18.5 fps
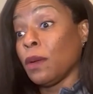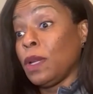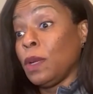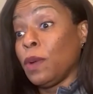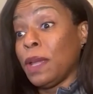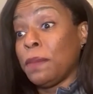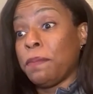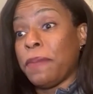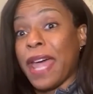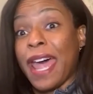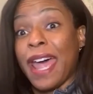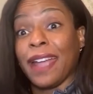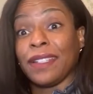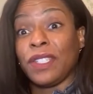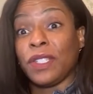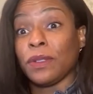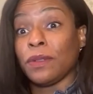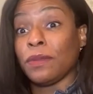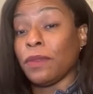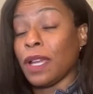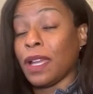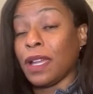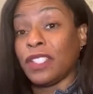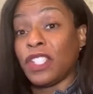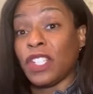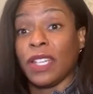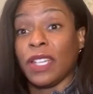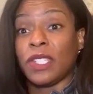So we went back to
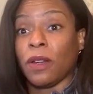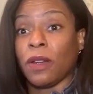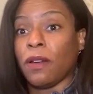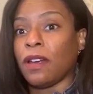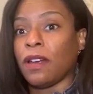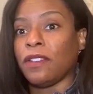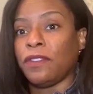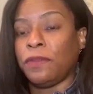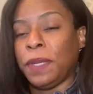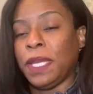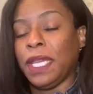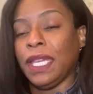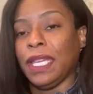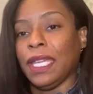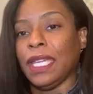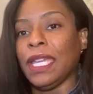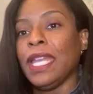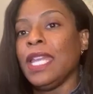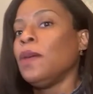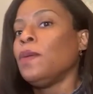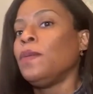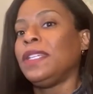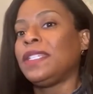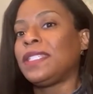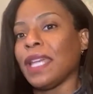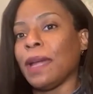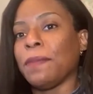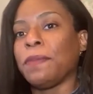adjust our RFP.
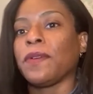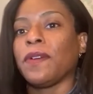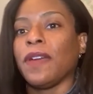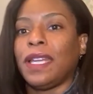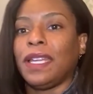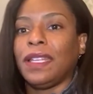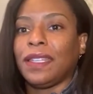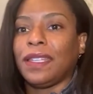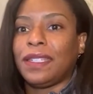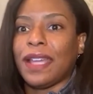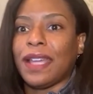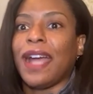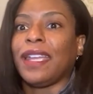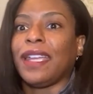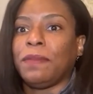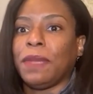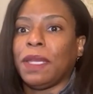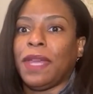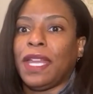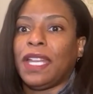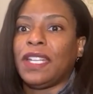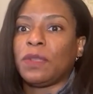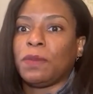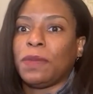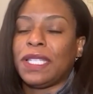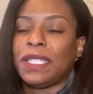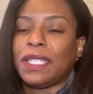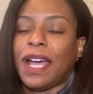We separated the document
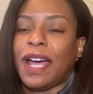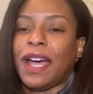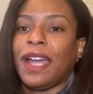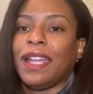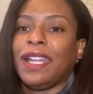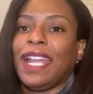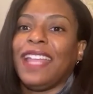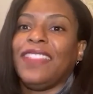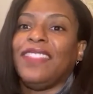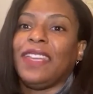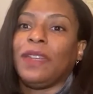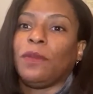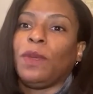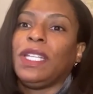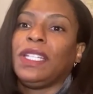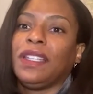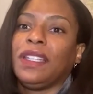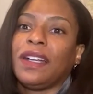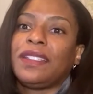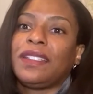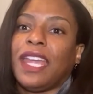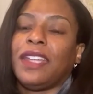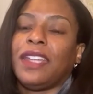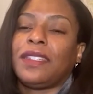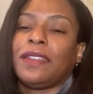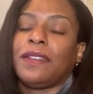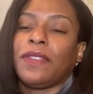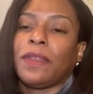management side, and then we looked
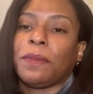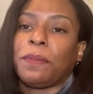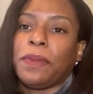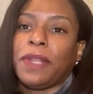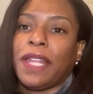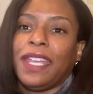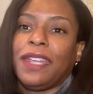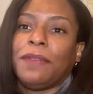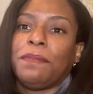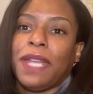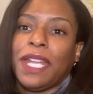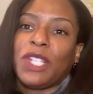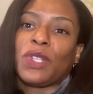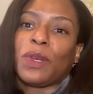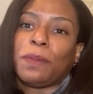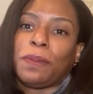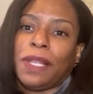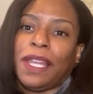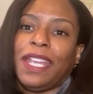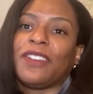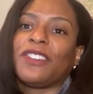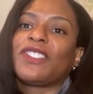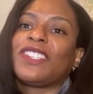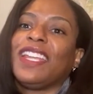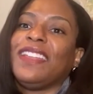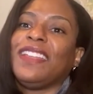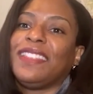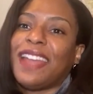at the major
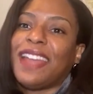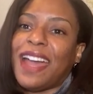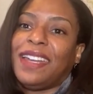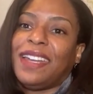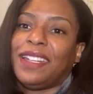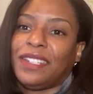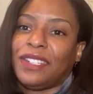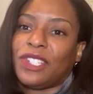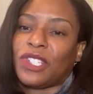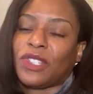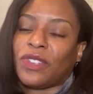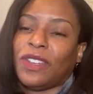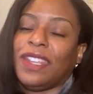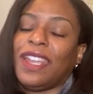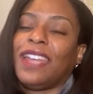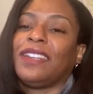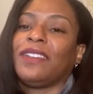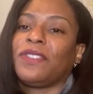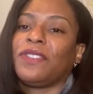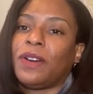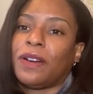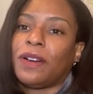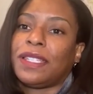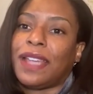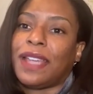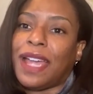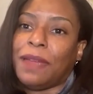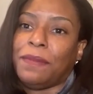players in that industry. And of
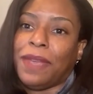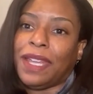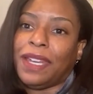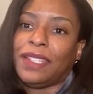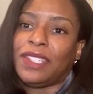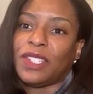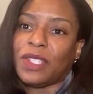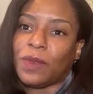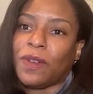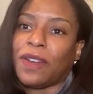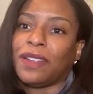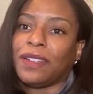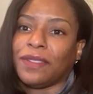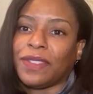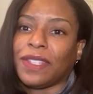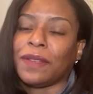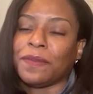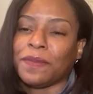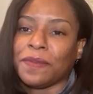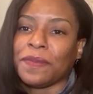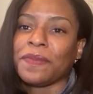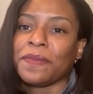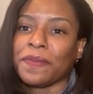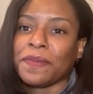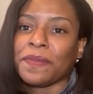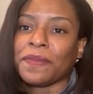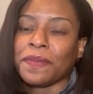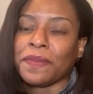course, iManage is one of them.